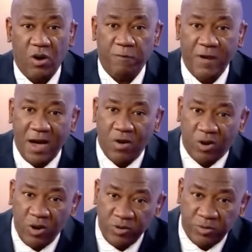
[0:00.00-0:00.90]
of
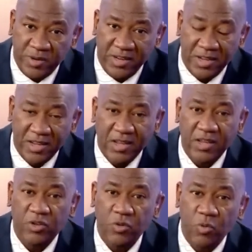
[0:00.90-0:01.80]
our country,
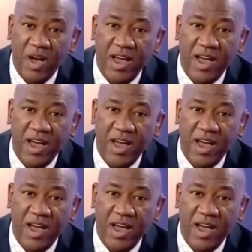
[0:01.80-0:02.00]
you